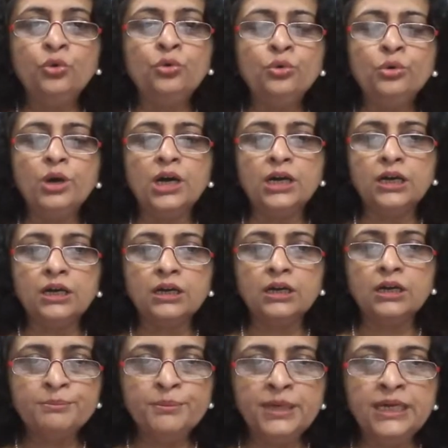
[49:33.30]
who
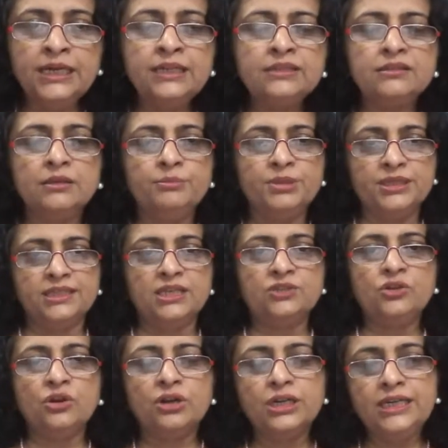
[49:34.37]
built the
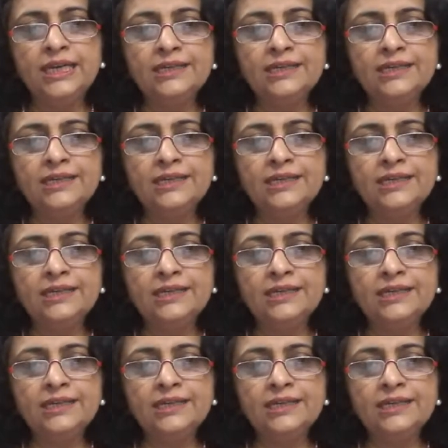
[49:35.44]
business or